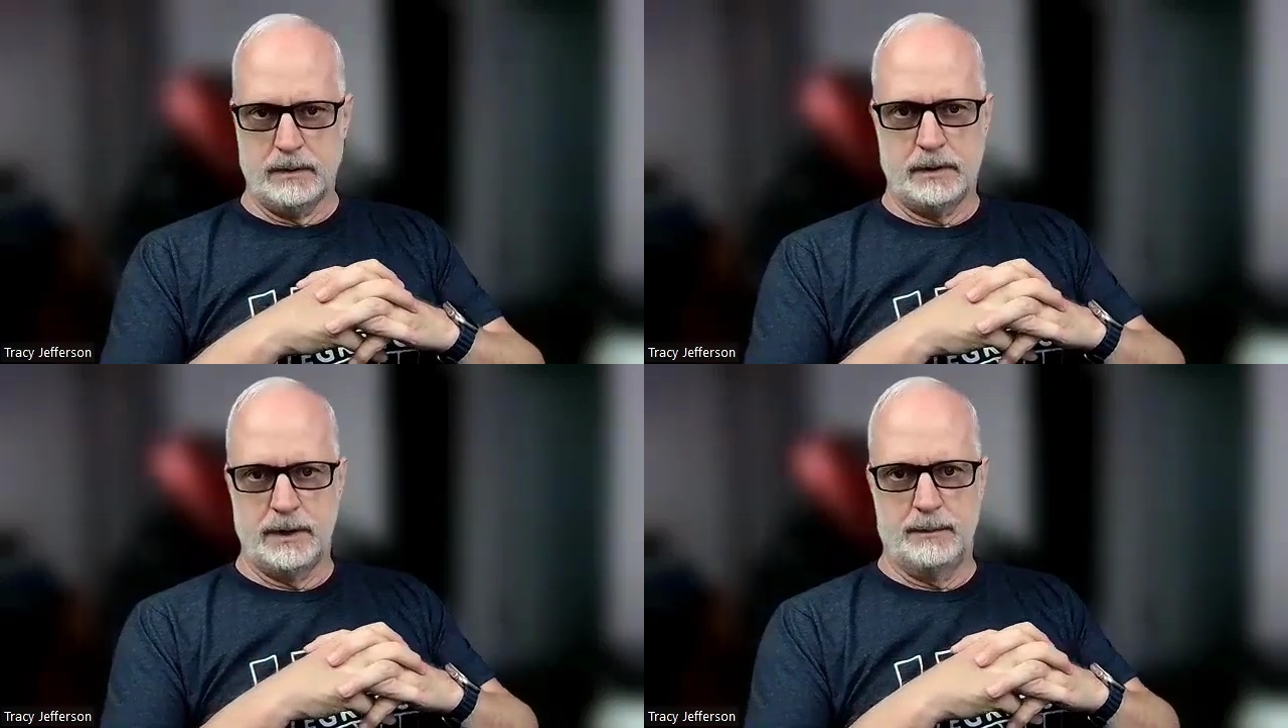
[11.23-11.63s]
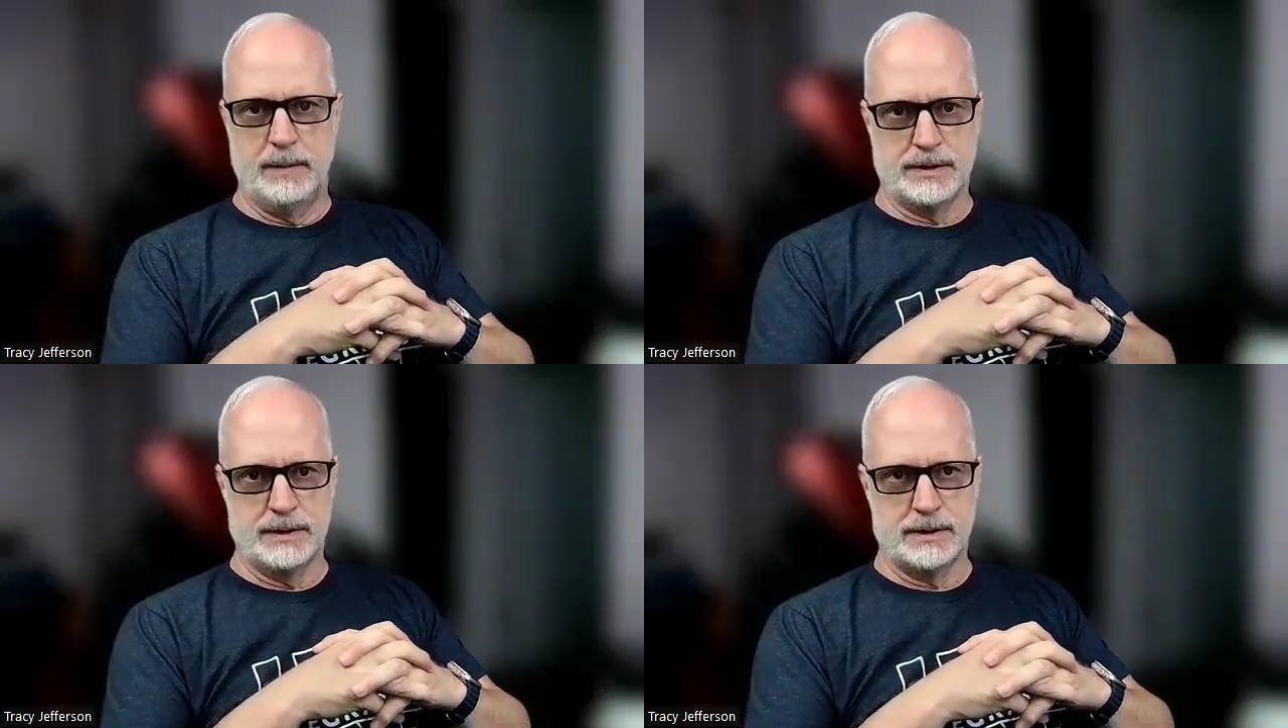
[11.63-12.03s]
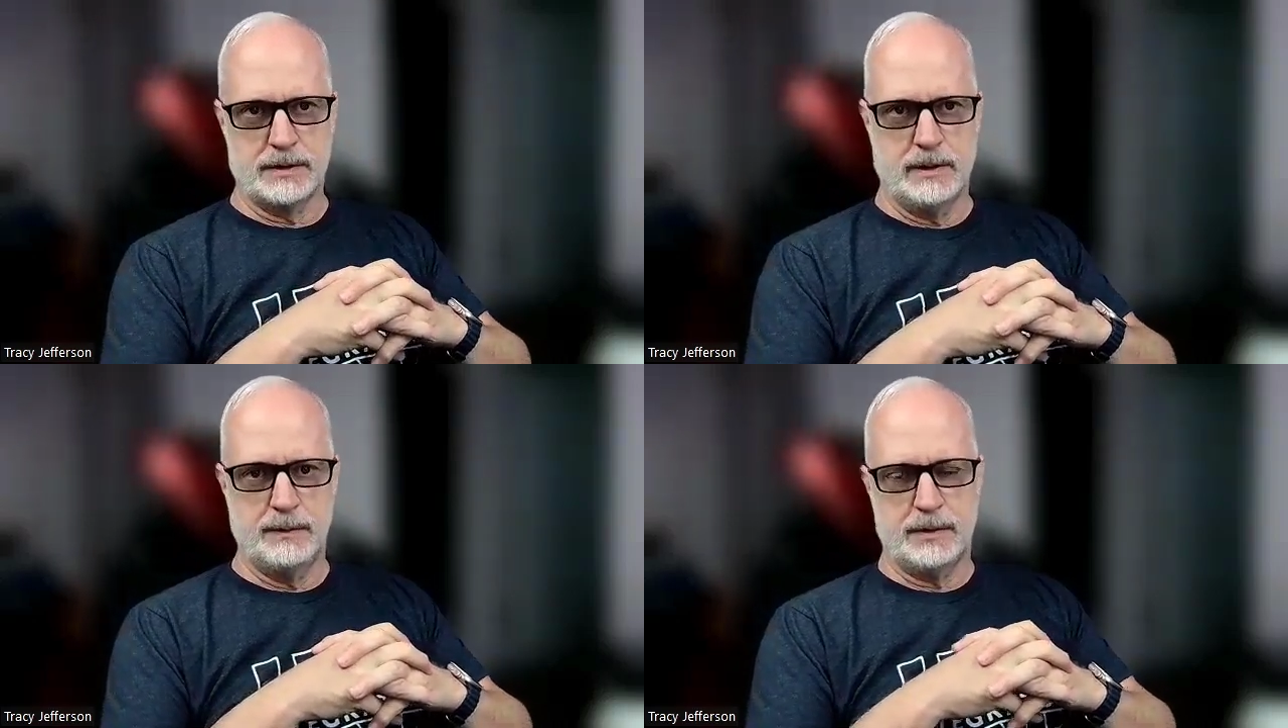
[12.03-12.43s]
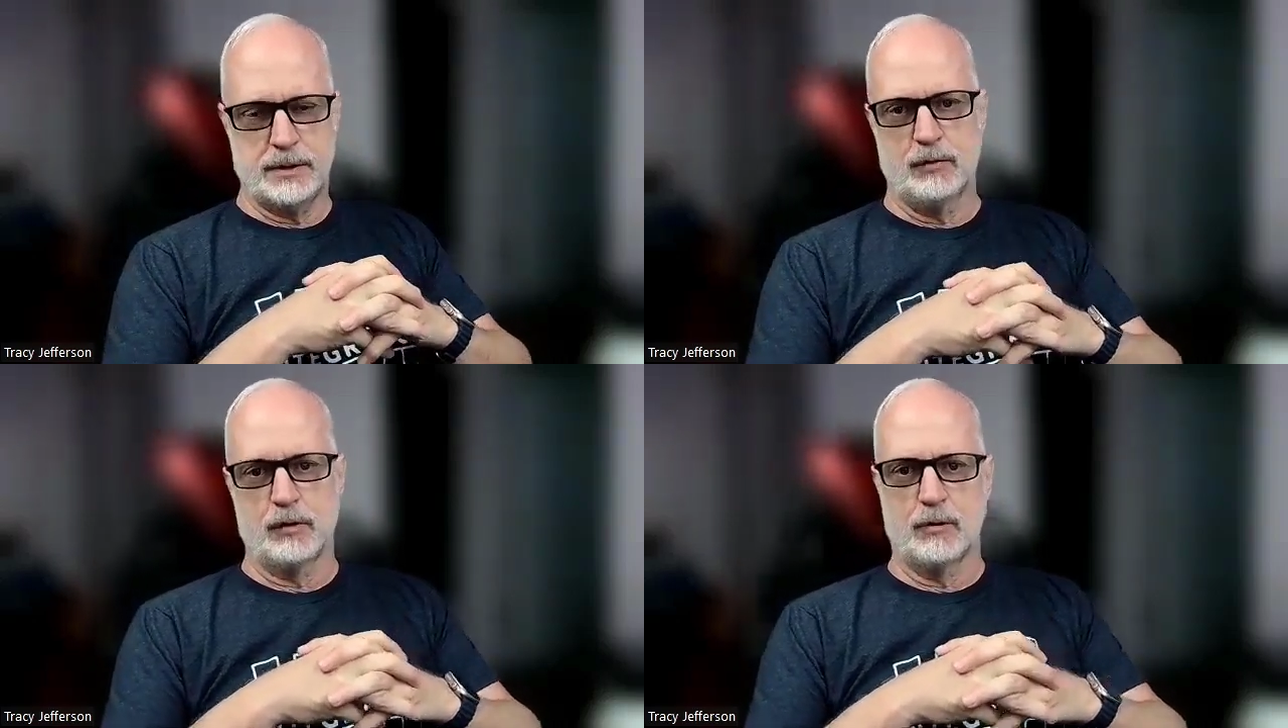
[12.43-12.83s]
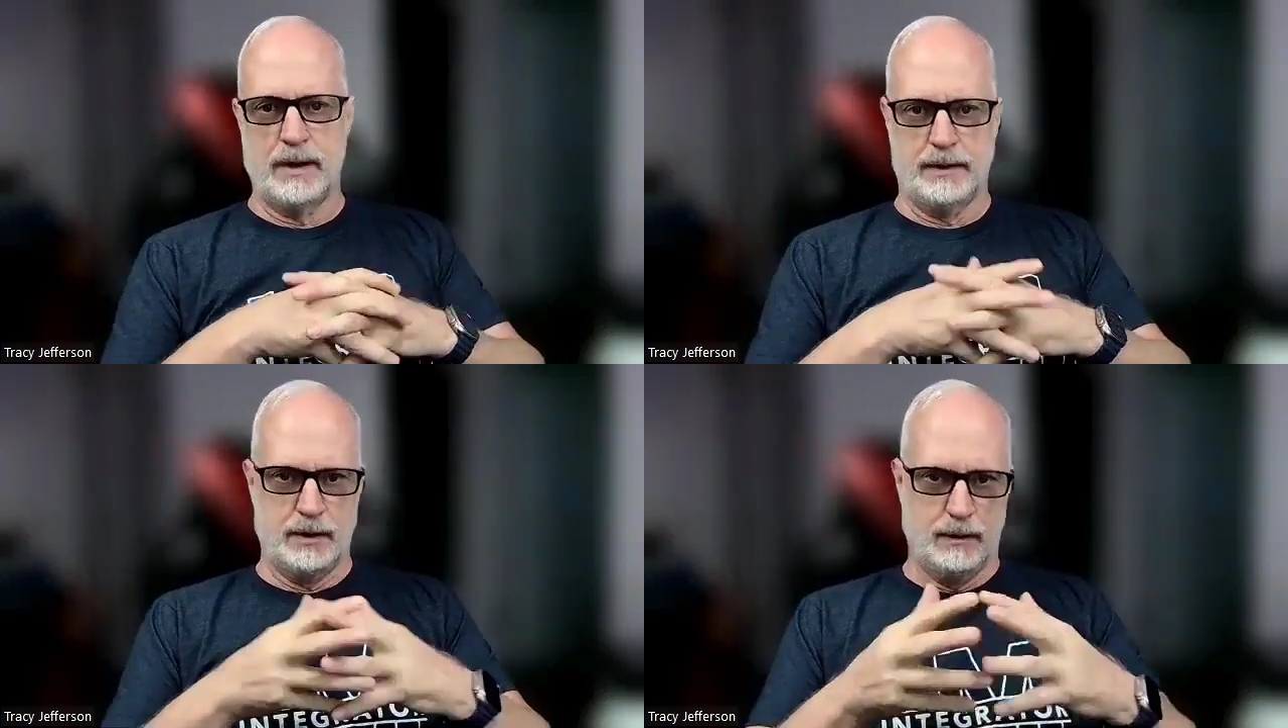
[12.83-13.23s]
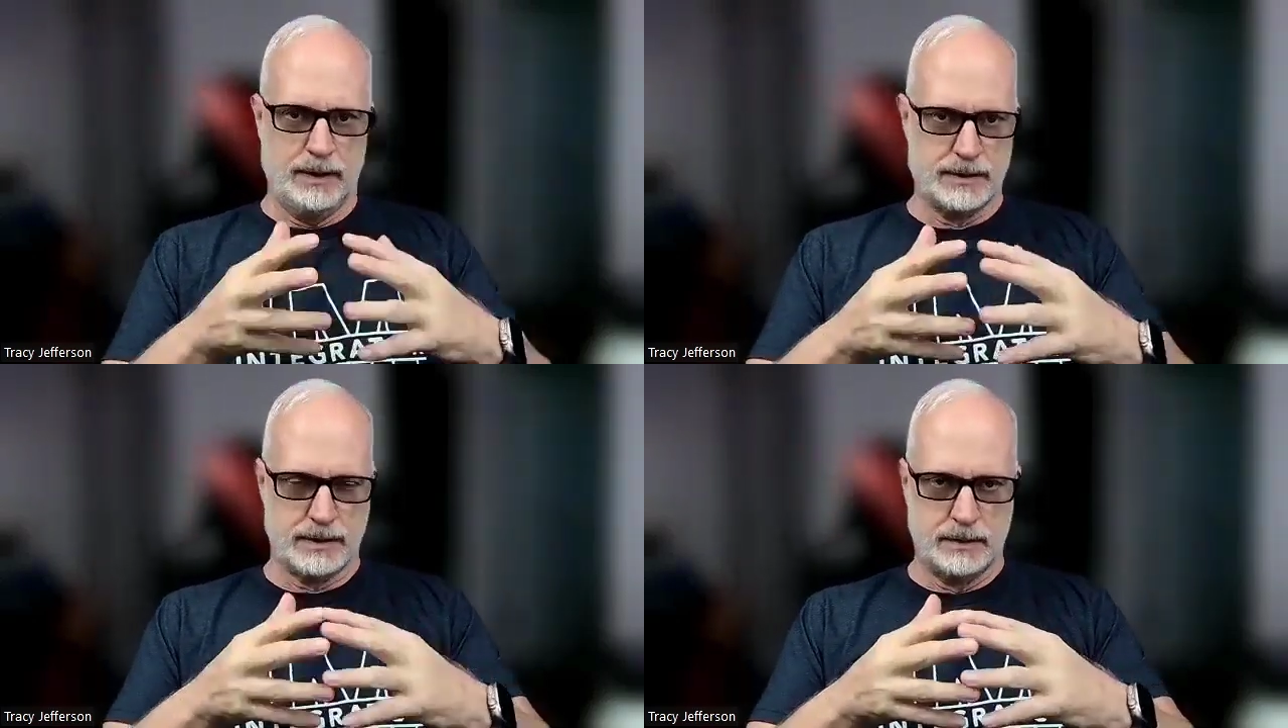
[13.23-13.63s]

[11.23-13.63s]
in a business, in particular around EOS,